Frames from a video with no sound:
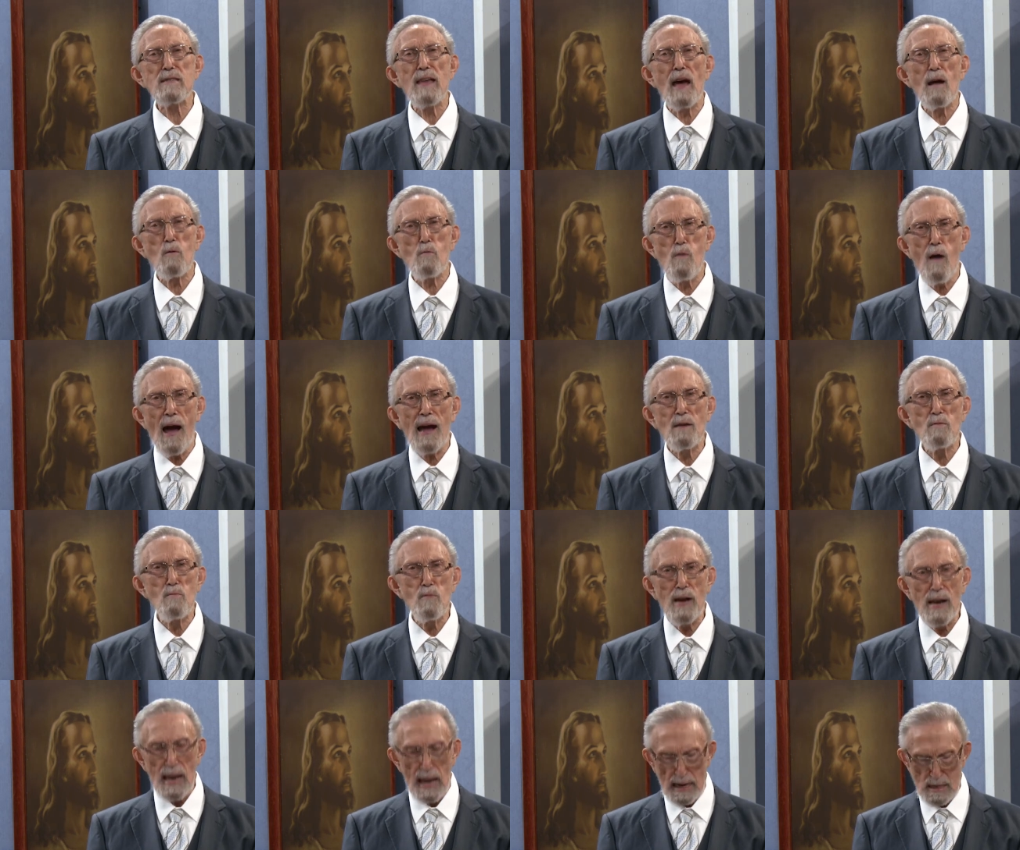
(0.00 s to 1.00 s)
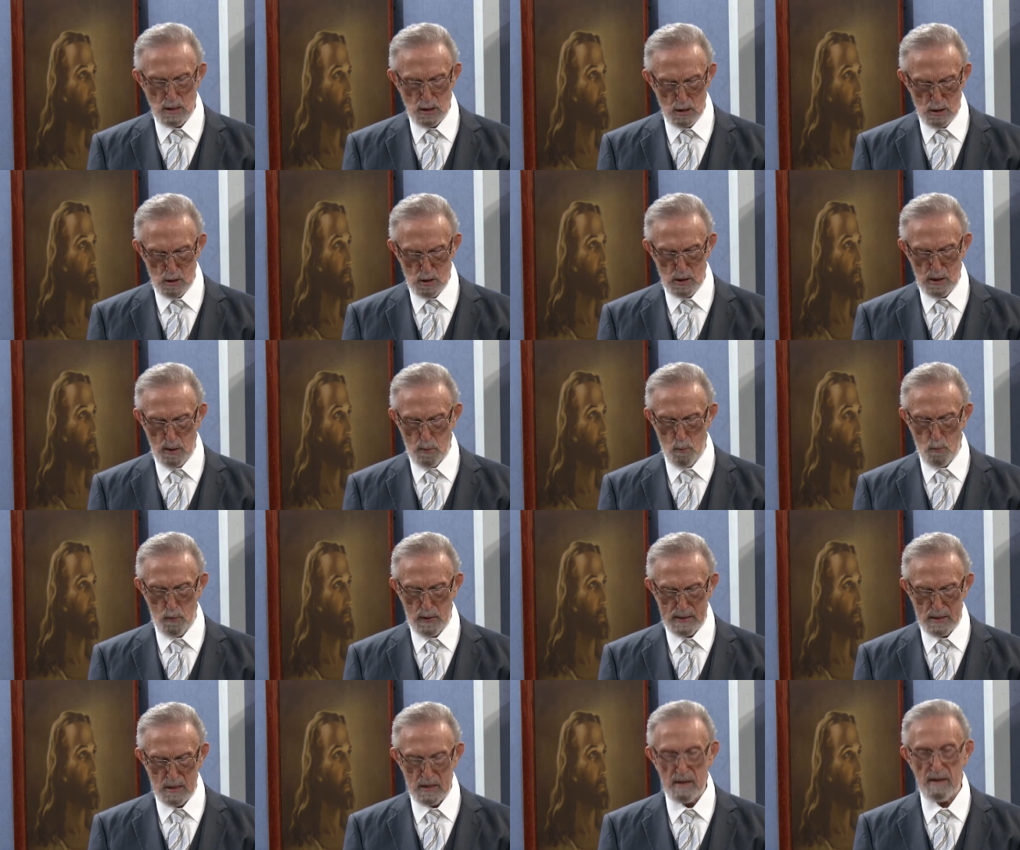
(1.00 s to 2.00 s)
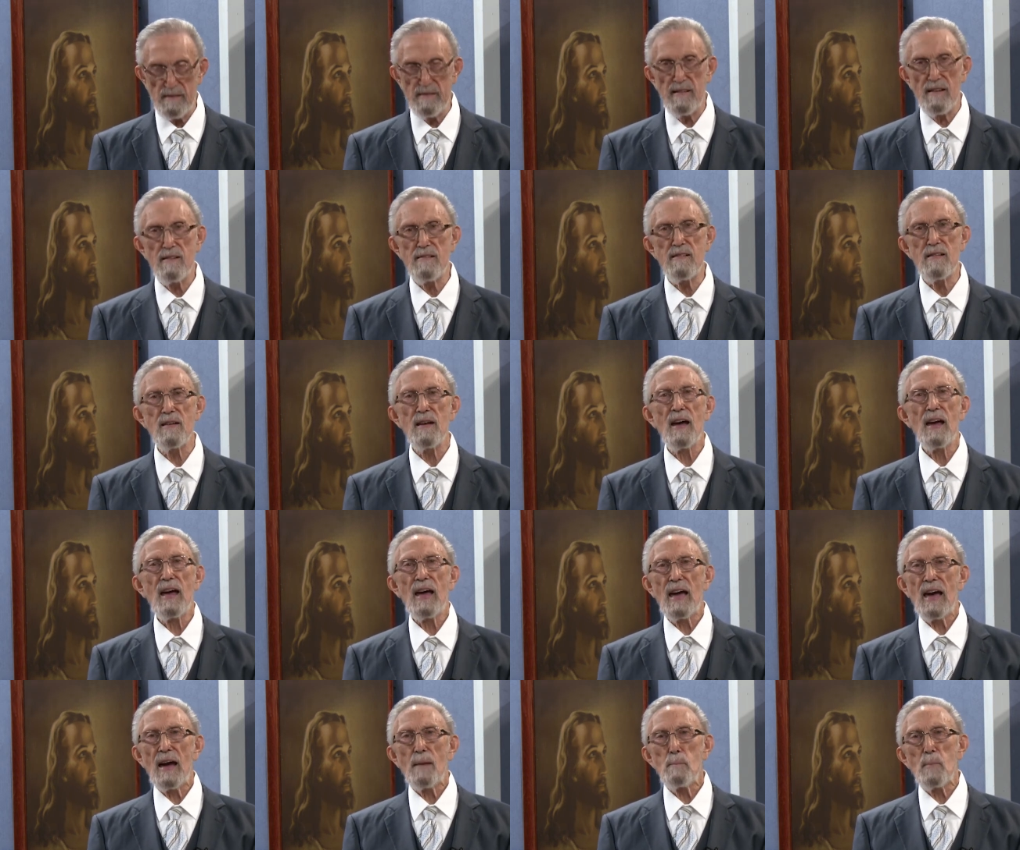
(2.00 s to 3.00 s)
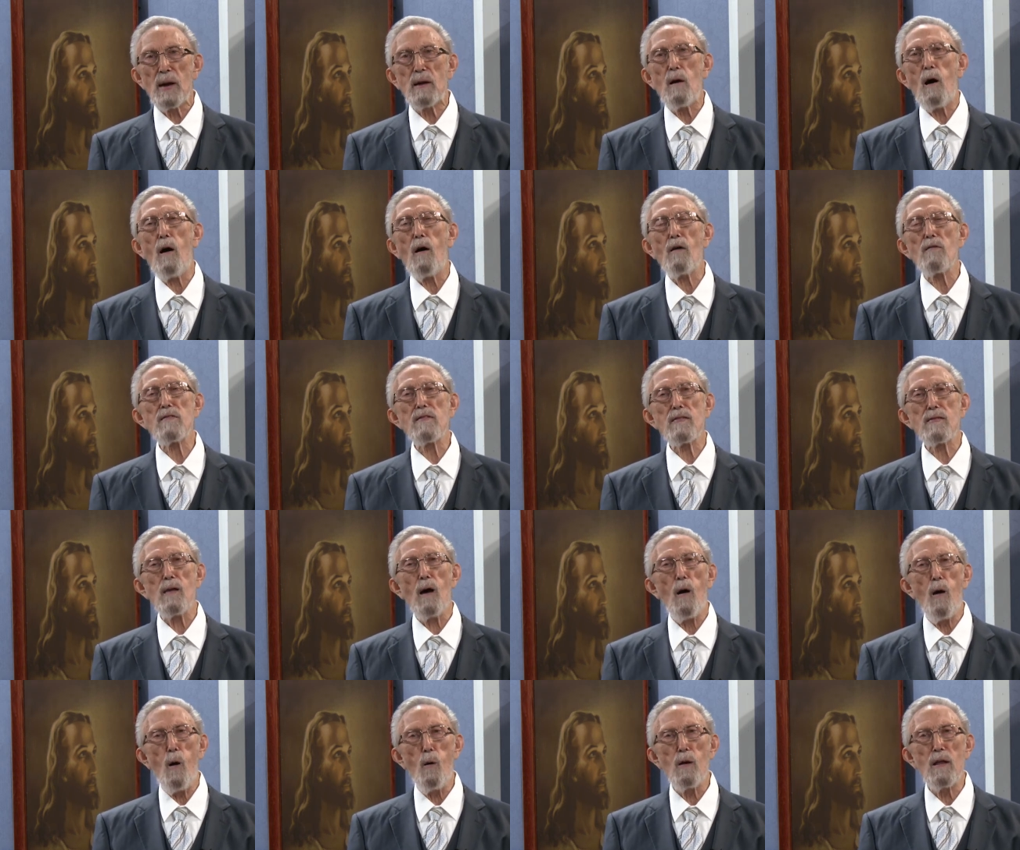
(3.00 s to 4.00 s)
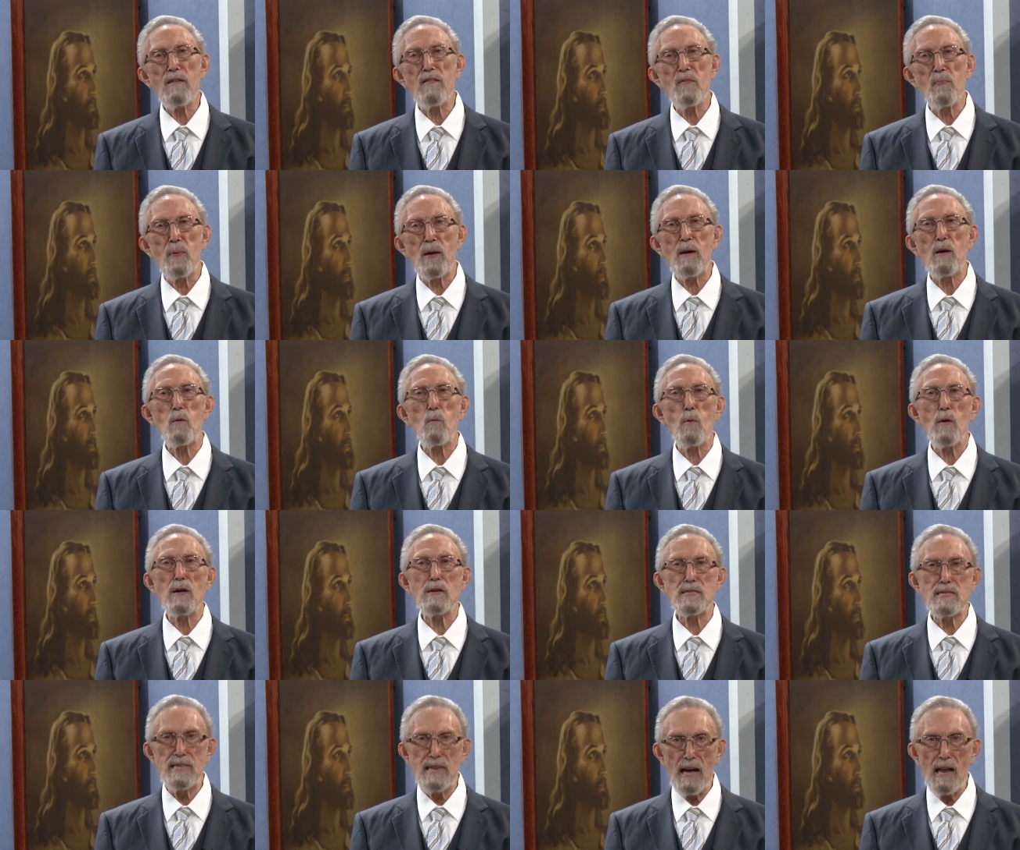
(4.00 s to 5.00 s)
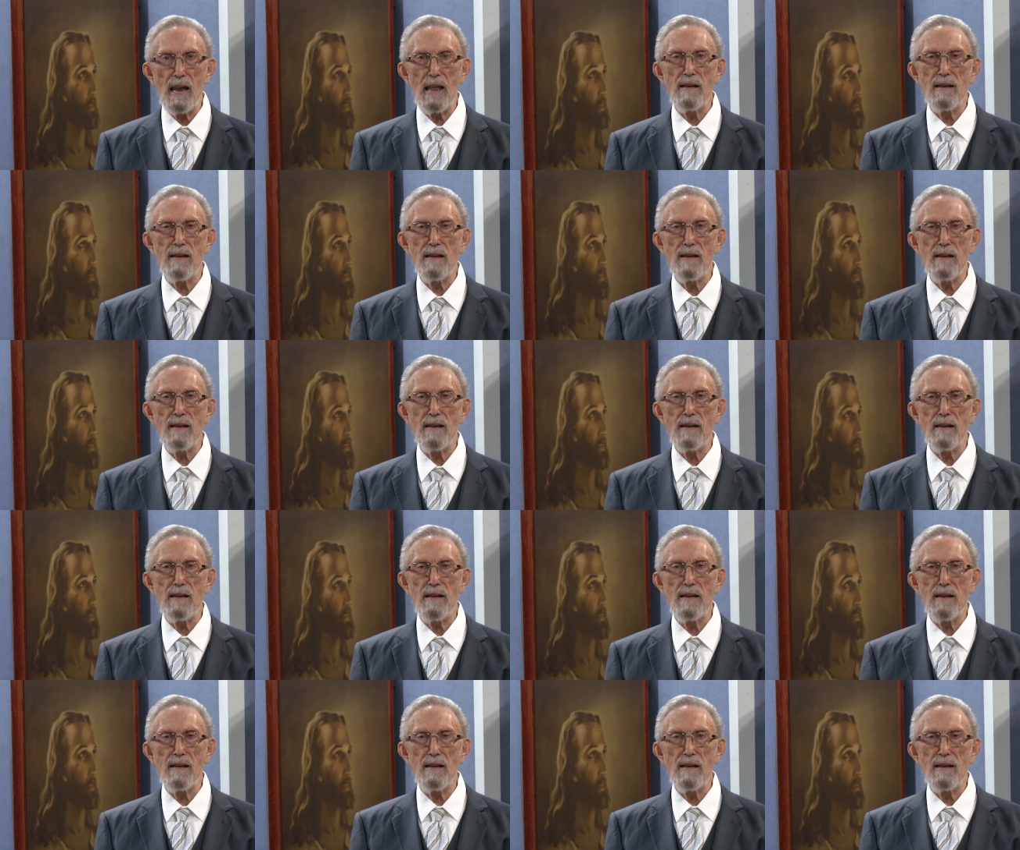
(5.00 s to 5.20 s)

Speaker 1: that right relationship with Jesus because the Holy Spirit will tell